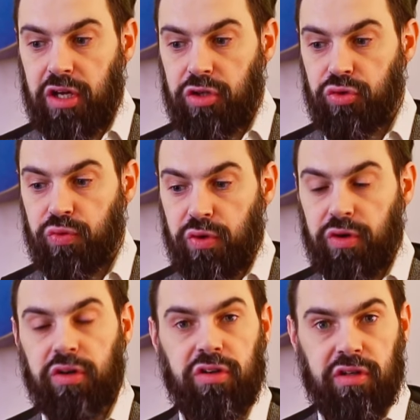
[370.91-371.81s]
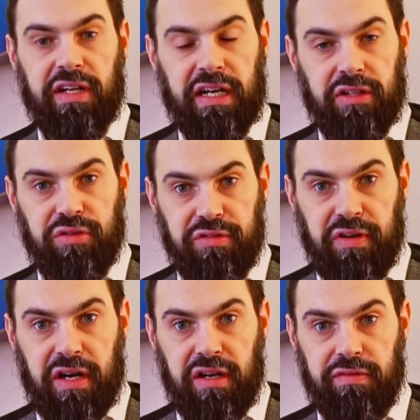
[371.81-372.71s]
to work 9 to
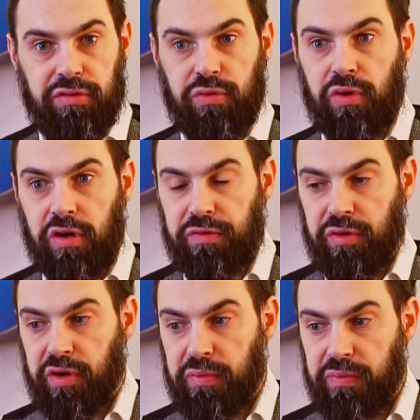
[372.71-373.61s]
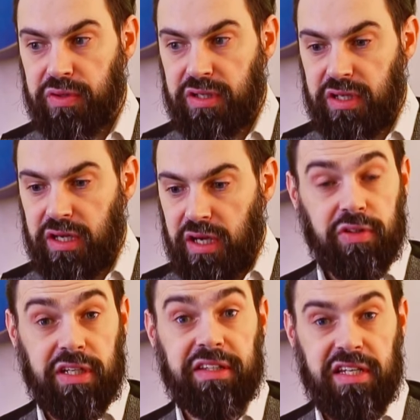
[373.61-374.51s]
5, to work for a company,
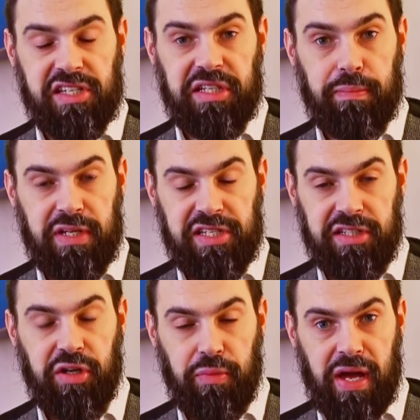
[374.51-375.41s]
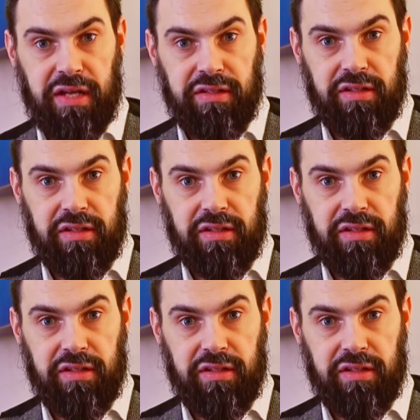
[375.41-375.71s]
but it is an implicit command.